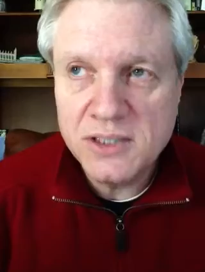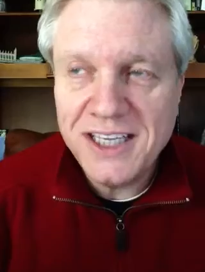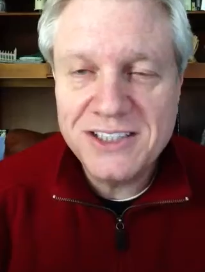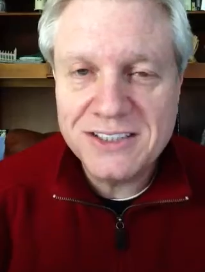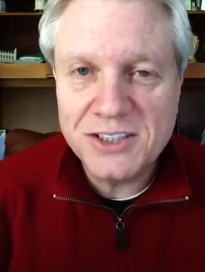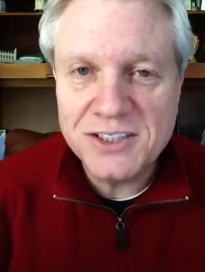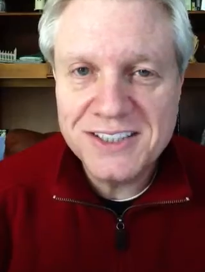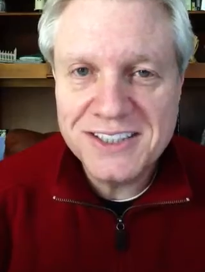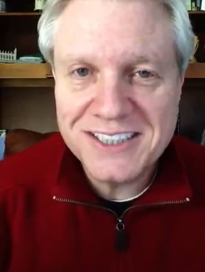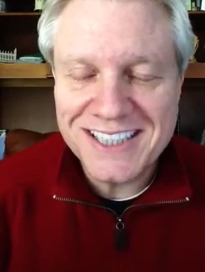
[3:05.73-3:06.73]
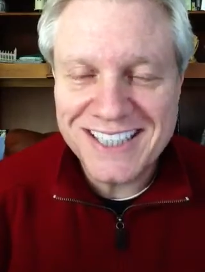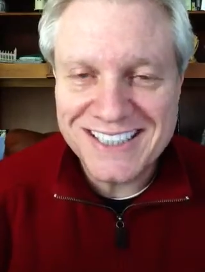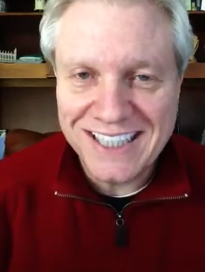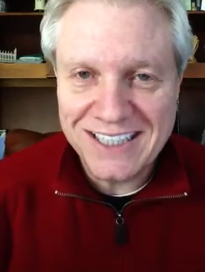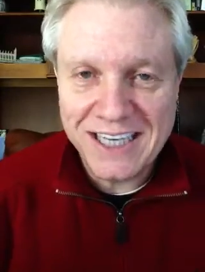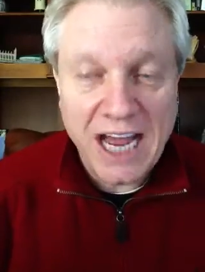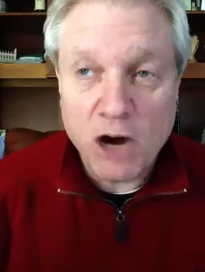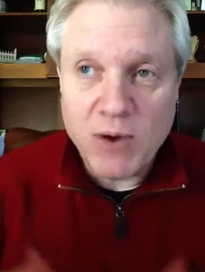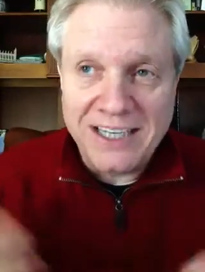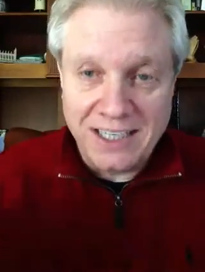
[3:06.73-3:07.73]
Easter Sunday, and how
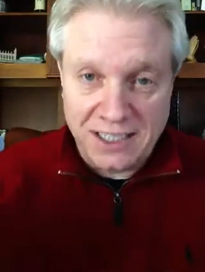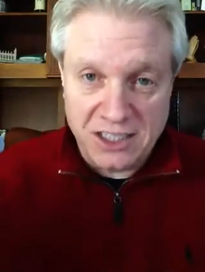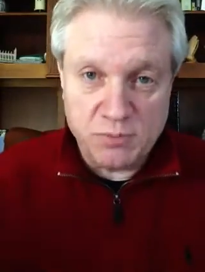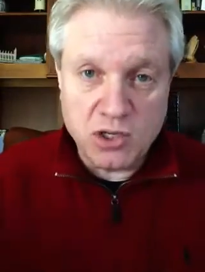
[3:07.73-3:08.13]
right it is,